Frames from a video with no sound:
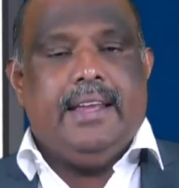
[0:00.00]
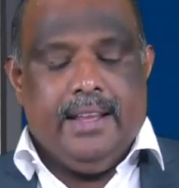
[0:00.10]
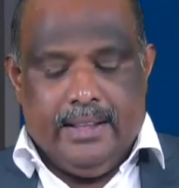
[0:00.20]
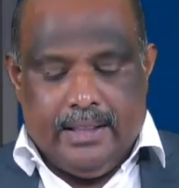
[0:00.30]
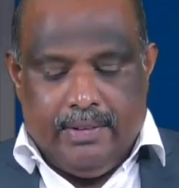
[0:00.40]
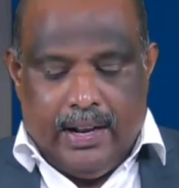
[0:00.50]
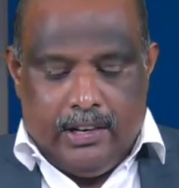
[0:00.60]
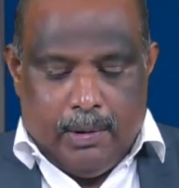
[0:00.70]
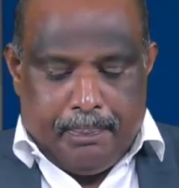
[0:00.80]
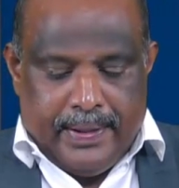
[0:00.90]
E.
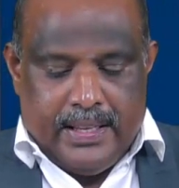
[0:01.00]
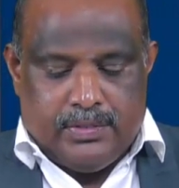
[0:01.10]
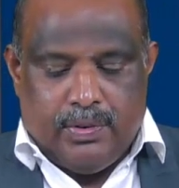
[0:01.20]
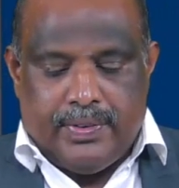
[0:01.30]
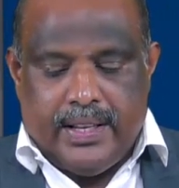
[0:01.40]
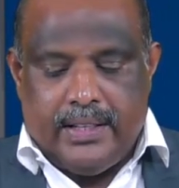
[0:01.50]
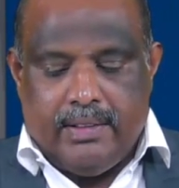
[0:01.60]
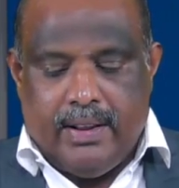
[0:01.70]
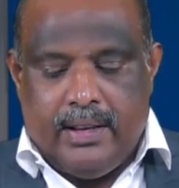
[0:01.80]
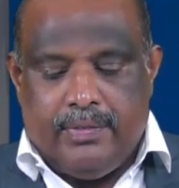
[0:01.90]
The value of P is
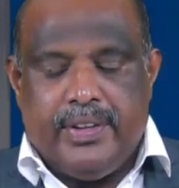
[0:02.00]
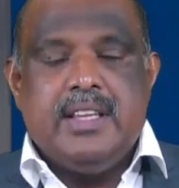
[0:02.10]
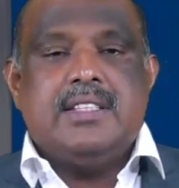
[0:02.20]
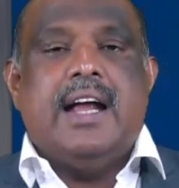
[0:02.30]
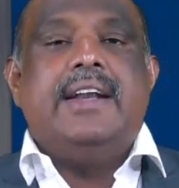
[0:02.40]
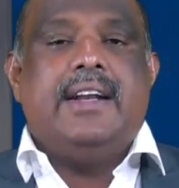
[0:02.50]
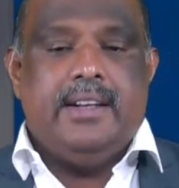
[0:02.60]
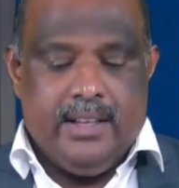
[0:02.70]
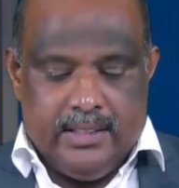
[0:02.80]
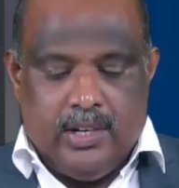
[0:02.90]
50, the value of E is
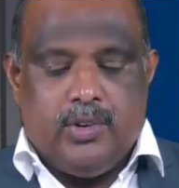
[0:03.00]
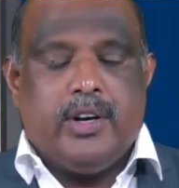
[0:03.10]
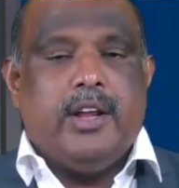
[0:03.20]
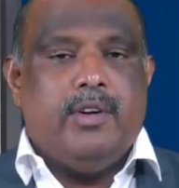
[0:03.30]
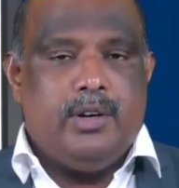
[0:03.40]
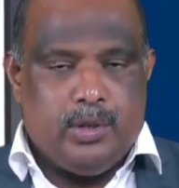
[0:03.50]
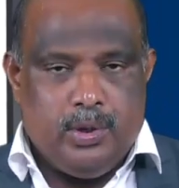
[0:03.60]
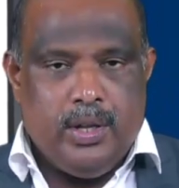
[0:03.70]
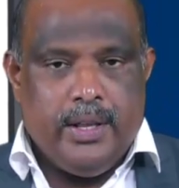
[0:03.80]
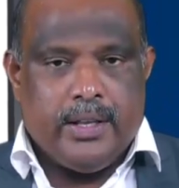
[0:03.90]
100. That's what I
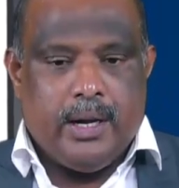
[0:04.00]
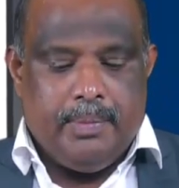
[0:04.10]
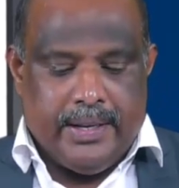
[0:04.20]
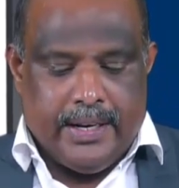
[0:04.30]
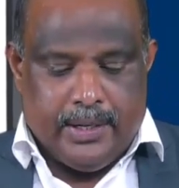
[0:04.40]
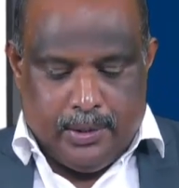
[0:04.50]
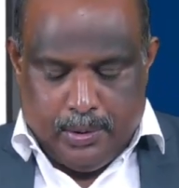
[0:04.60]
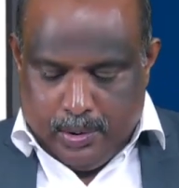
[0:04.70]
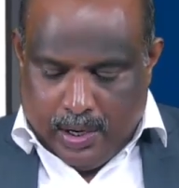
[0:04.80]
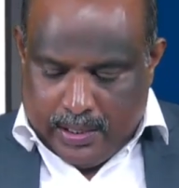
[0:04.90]
want to
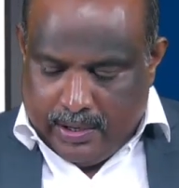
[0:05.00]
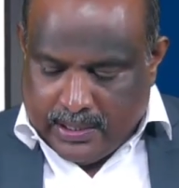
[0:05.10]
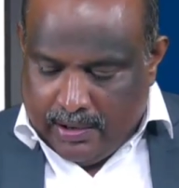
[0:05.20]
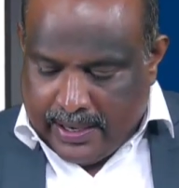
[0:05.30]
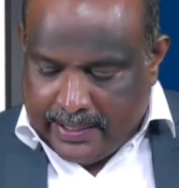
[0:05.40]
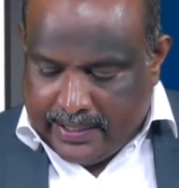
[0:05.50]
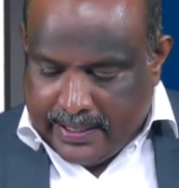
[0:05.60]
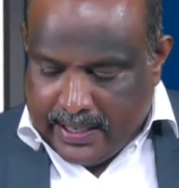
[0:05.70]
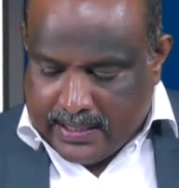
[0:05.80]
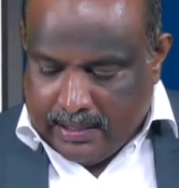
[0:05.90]
communicate to you. Otherwise, I will
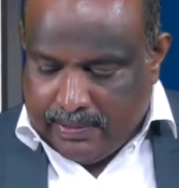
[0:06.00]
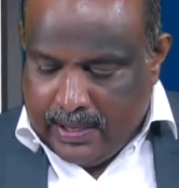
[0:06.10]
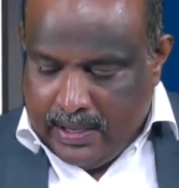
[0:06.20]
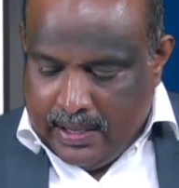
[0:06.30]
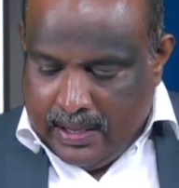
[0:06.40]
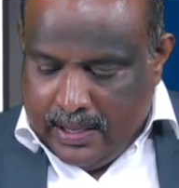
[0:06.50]
write it here itself.